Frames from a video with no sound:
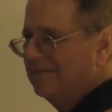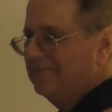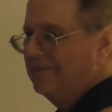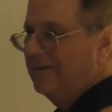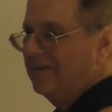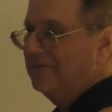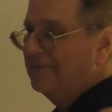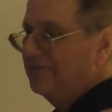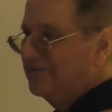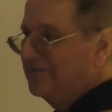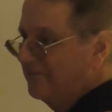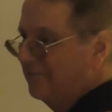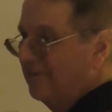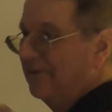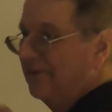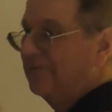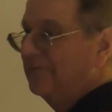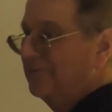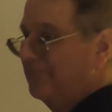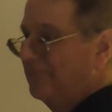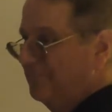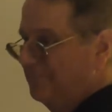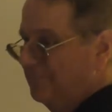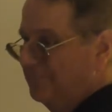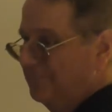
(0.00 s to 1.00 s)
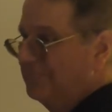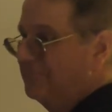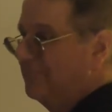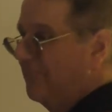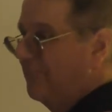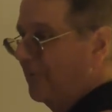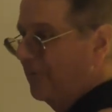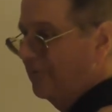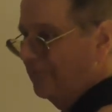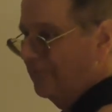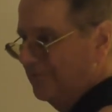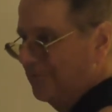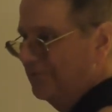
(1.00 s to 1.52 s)
and maybe some other
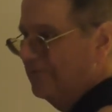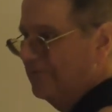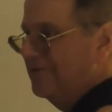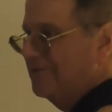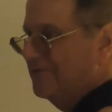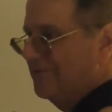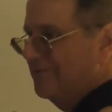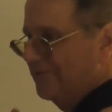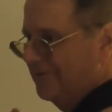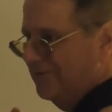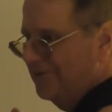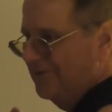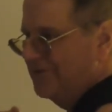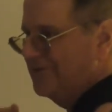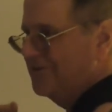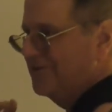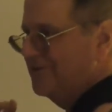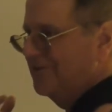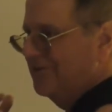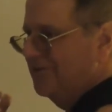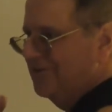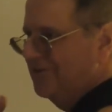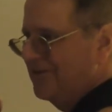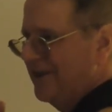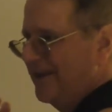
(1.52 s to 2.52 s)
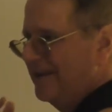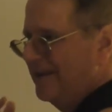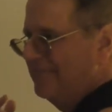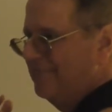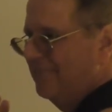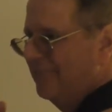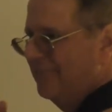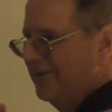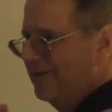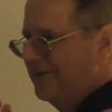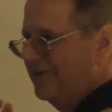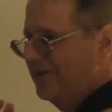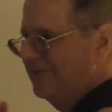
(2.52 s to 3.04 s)
more traditional Christian
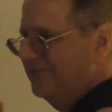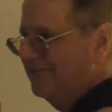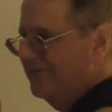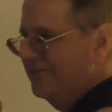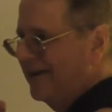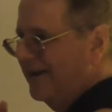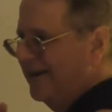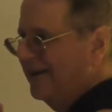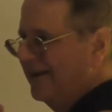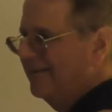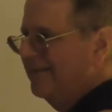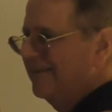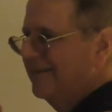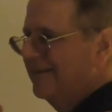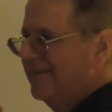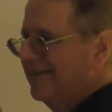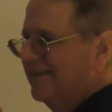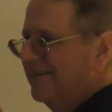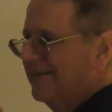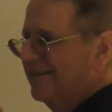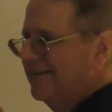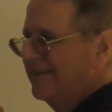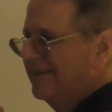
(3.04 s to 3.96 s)
standpoint, you've got,